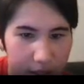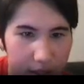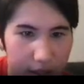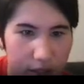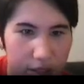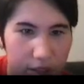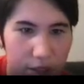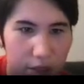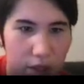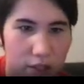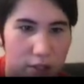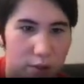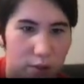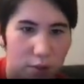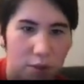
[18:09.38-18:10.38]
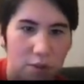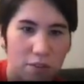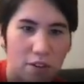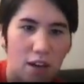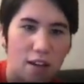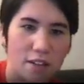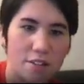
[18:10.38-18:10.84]
this one. We've
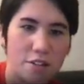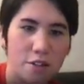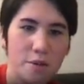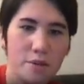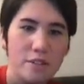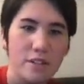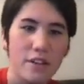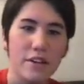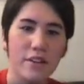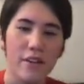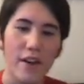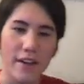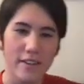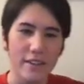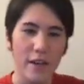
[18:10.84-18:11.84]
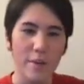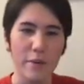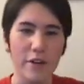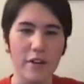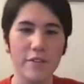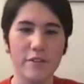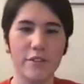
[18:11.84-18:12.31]
got choose the correct number
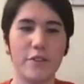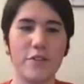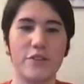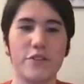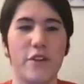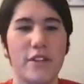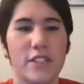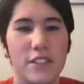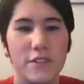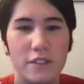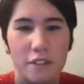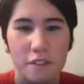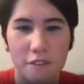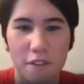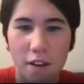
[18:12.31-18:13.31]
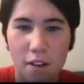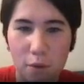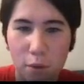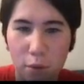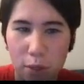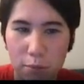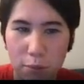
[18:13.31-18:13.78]
of neutrons for the
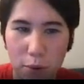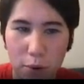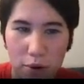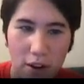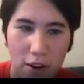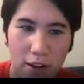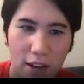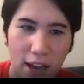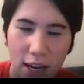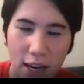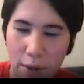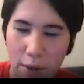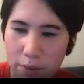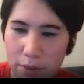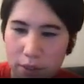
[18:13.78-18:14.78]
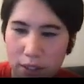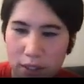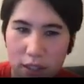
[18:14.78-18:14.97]
following boron atom.